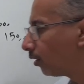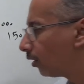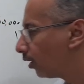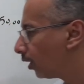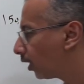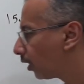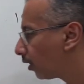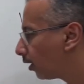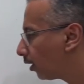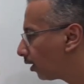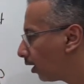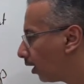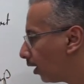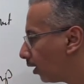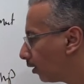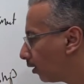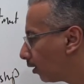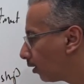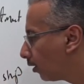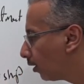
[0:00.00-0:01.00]
nothing
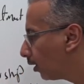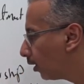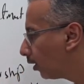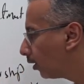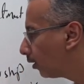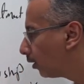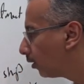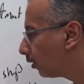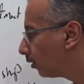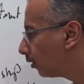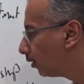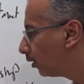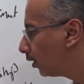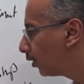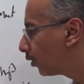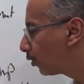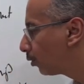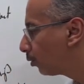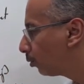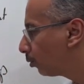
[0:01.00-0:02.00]
other than
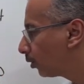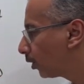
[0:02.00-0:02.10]
these two